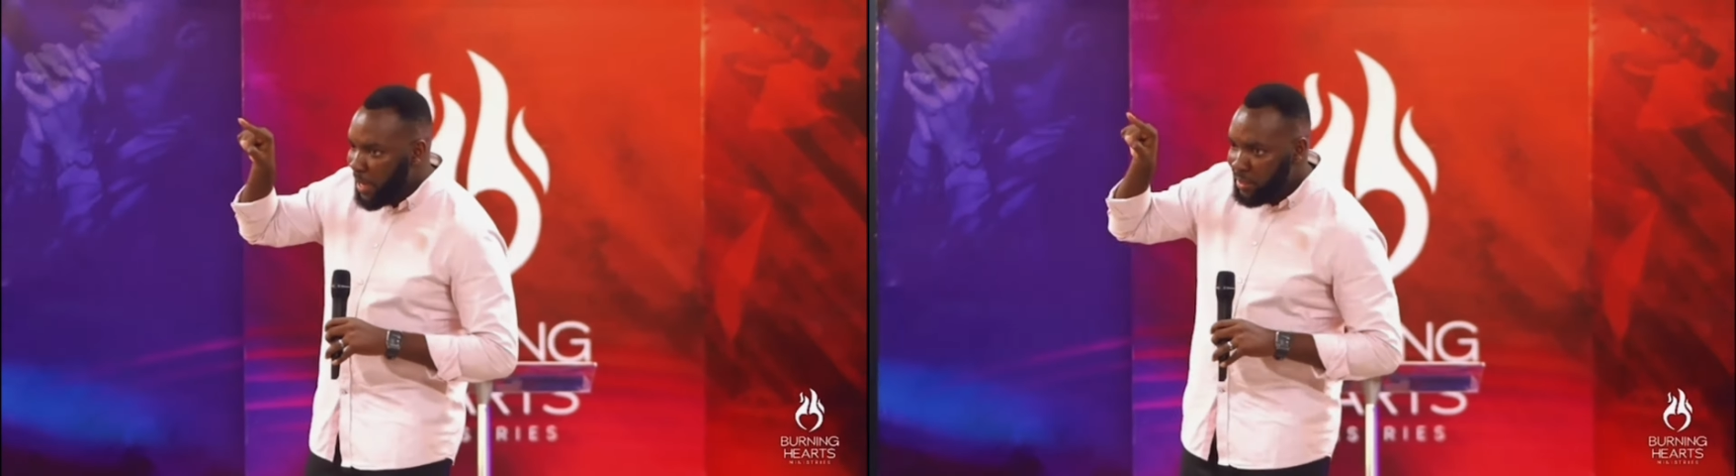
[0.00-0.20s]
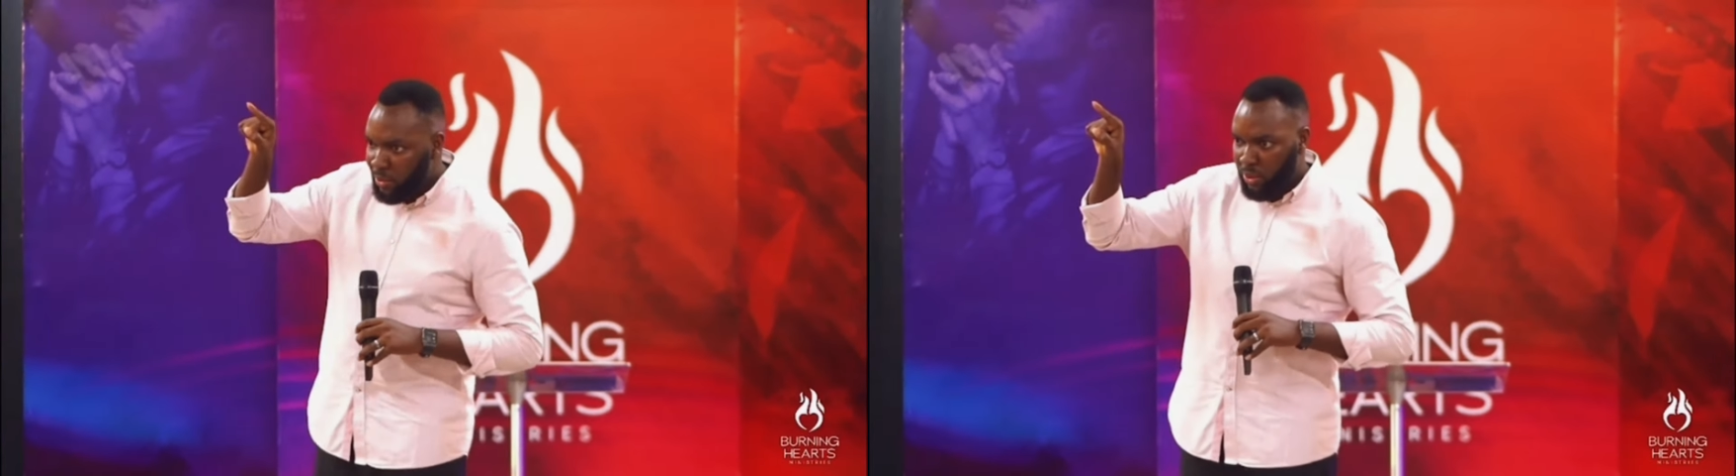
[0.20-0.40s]

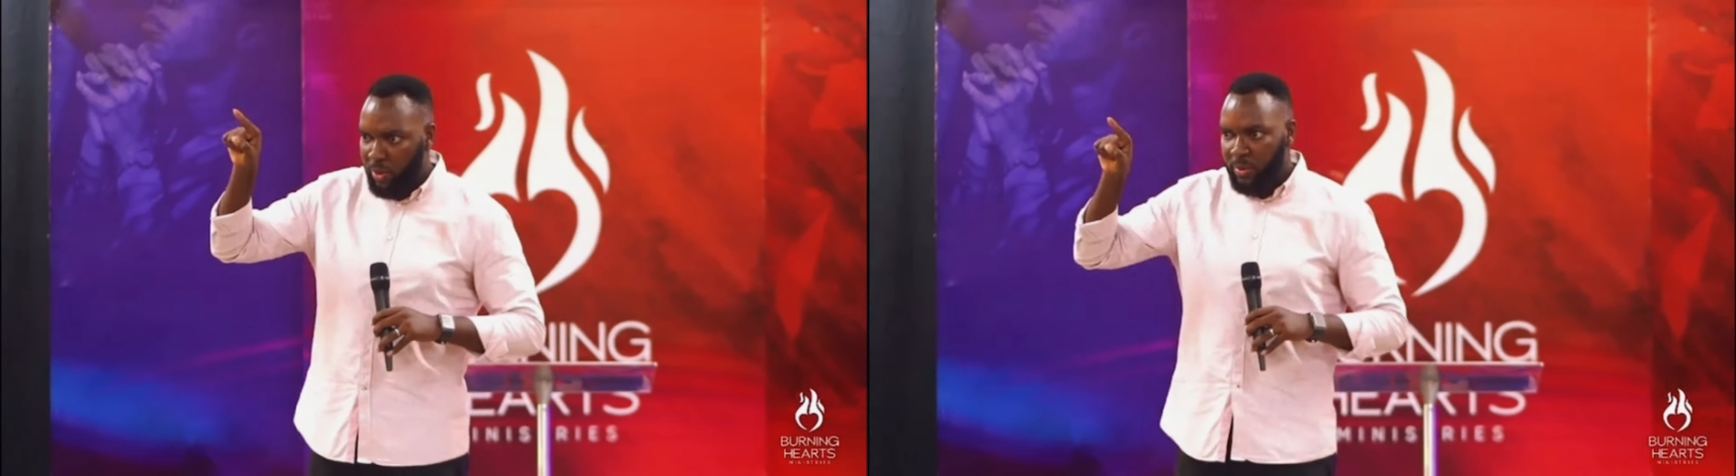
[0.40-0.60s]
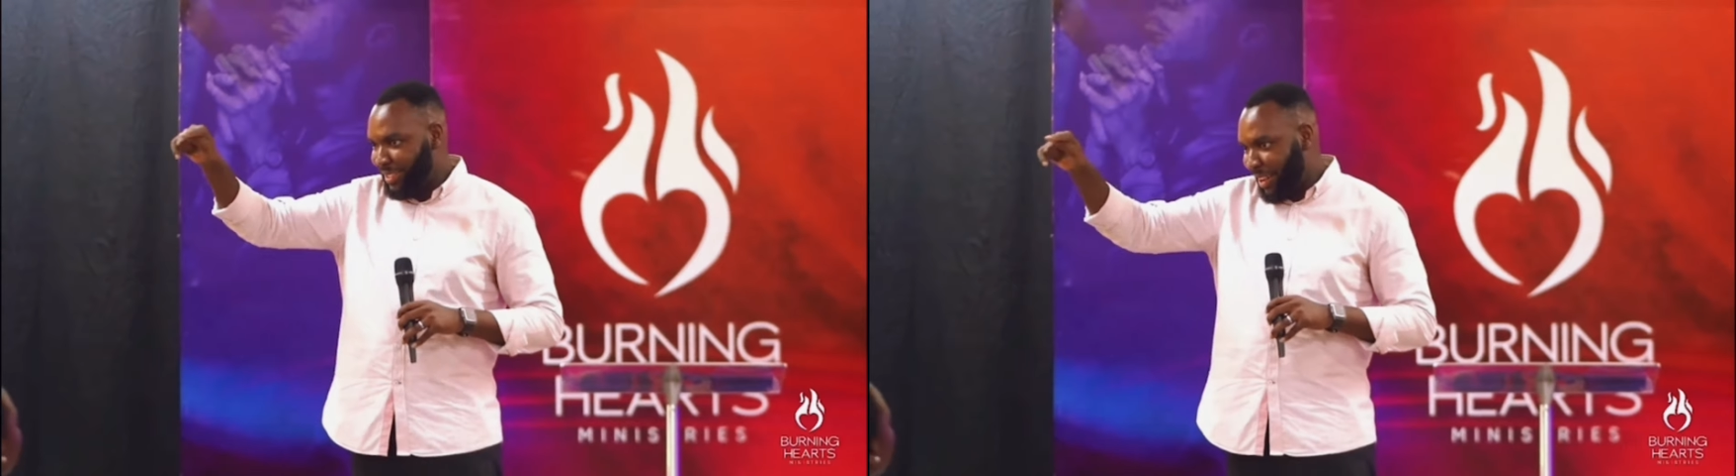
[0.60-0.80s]
it on the
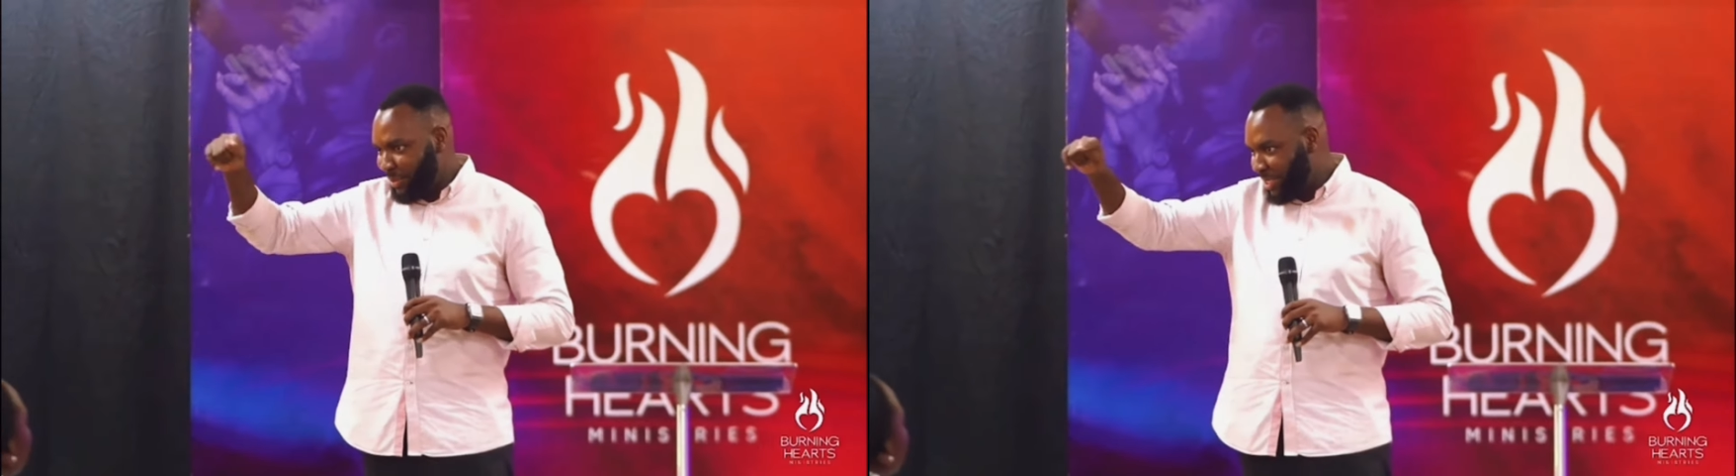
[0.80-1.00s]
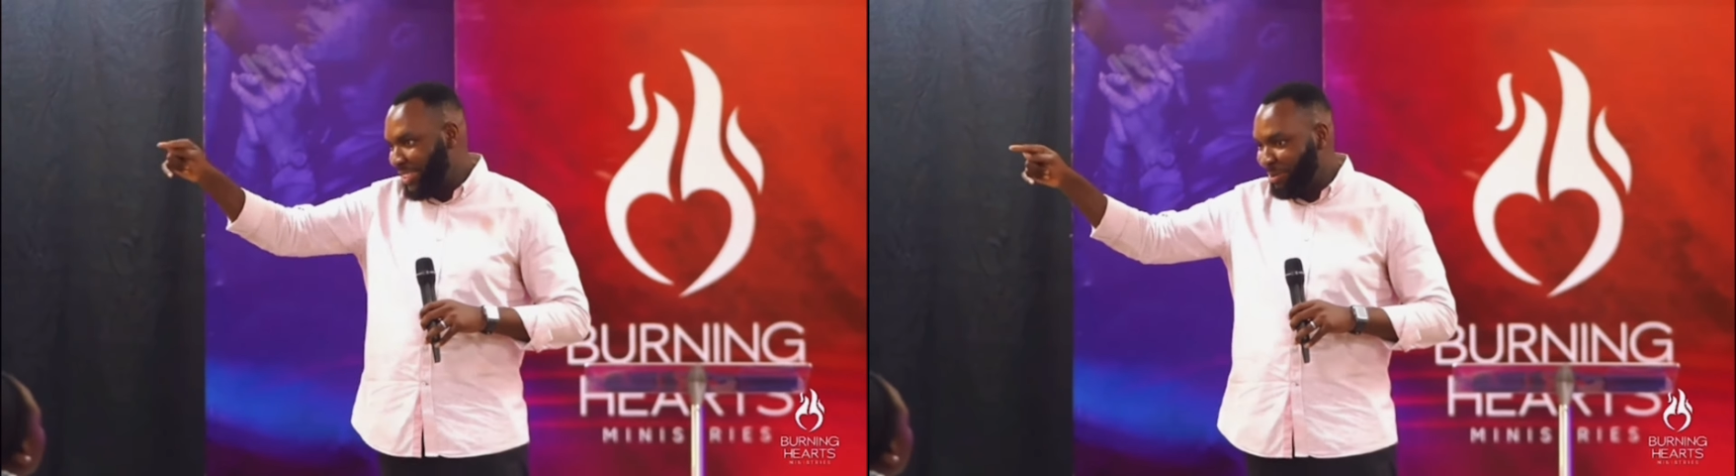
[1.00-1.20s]
website. Have you
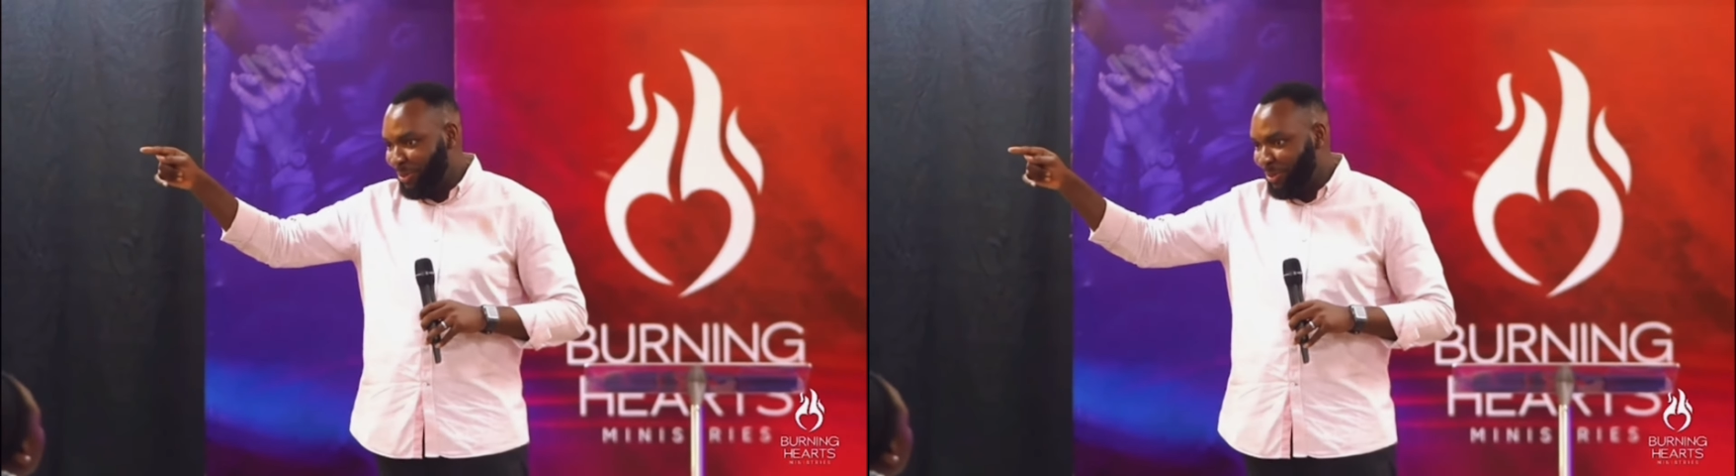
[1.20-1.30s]
seen it before?